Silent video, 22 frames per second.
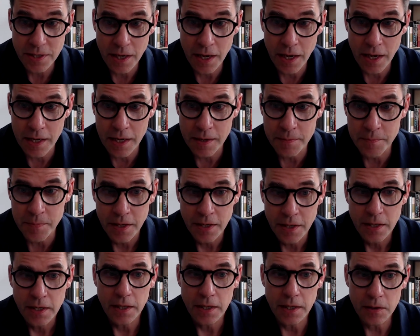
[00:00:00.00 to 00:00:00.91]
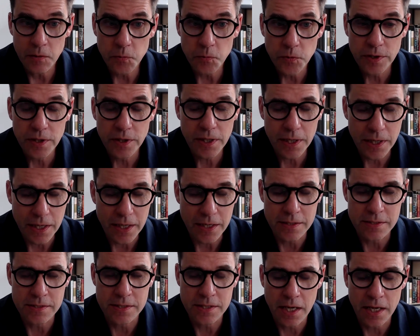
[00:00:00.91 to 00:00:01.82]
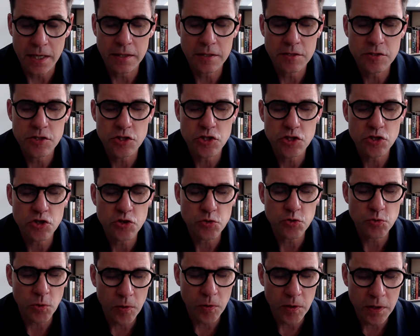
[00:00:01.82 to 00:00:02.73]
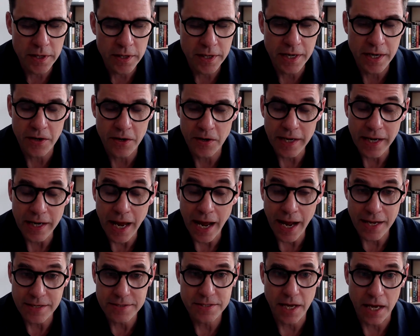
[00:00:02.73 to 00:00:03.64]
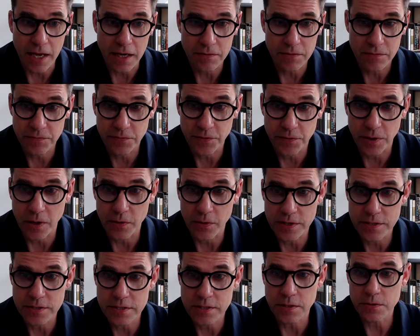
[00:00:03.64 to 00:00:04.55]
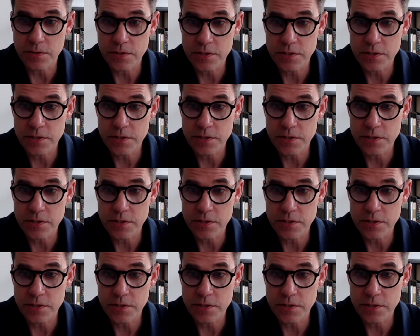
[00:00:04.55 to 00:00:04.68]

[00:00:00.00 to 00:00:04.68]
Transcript: It really is an extraordinary asset for OSU.